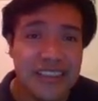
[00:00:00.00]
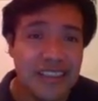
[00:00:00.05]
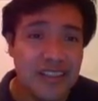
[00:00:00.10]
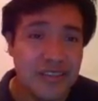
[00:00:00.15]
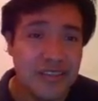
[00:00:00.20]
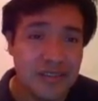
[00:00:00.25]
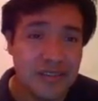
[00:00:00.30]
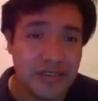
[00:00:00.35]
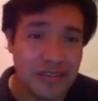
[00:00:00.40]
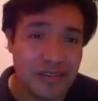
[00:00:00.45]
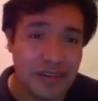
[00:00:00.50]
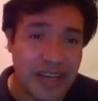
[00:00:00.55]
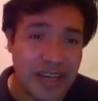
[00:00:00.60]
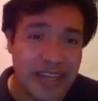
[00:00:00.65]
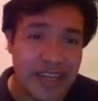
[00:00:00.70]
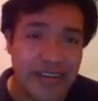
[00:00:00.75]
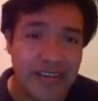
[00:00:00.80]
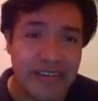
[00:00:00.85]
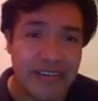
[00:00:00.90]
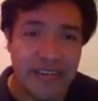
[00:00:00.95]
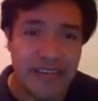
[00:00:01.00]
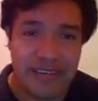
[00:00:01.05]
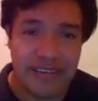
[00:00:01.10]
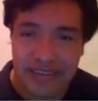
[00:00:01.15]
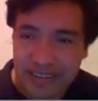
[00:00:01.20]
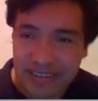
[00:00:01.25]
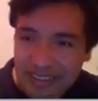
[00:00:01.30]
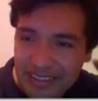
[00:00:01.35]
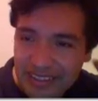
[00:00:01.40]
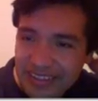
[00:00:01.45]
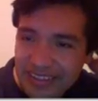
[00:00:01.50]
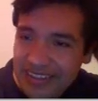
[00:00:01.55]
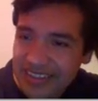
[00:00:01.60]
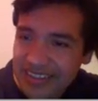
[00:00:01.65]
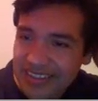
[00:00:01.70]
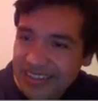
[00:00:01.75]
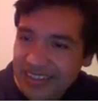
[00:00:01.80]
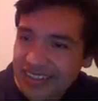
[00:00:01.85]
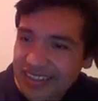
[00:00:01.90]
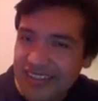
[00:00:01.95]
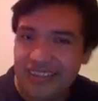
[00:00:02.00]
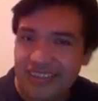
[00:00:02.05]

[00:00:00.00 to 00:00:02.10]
So here, like this,